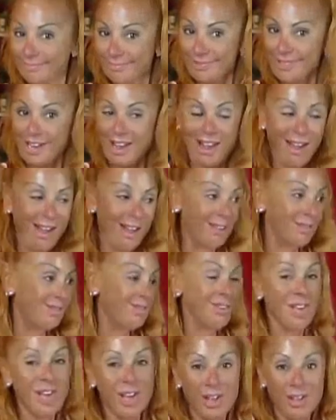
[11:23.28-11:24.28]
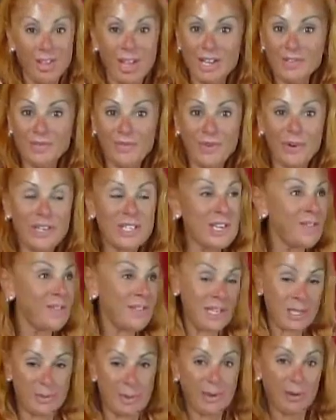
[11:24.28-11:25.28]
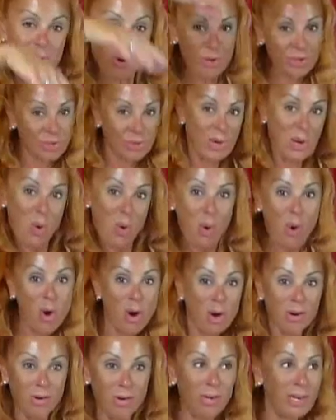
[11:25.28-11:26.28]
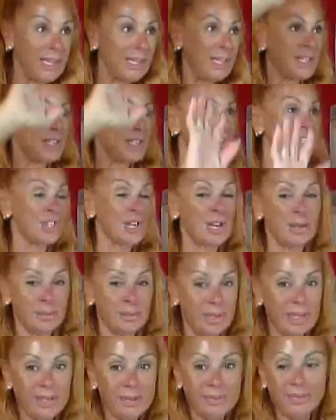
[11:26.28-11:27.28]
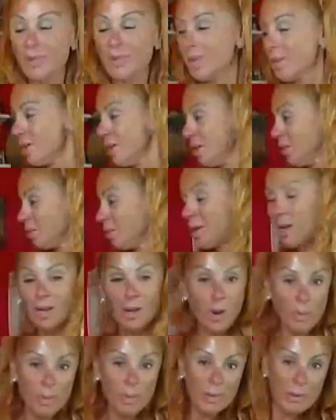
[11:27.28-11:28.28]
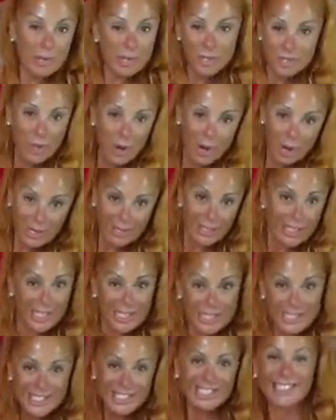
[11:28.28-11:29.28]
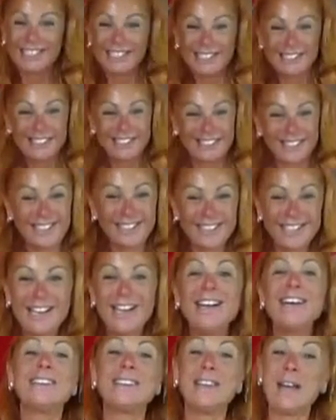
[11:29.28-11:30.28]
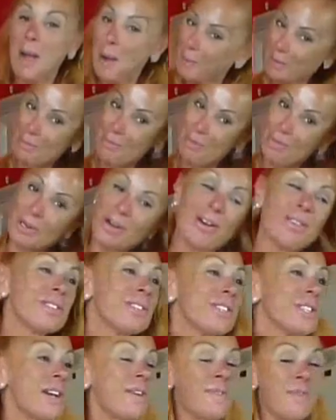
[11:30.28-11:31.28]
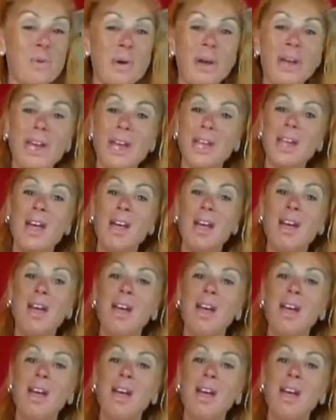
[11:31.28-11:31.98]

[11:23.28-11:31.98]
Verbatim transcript: yeah, that's 47. That's my grocery haul, ladies and gentlemen. Well, I hope you enjoyed this. Now I'm going to put all this stuff away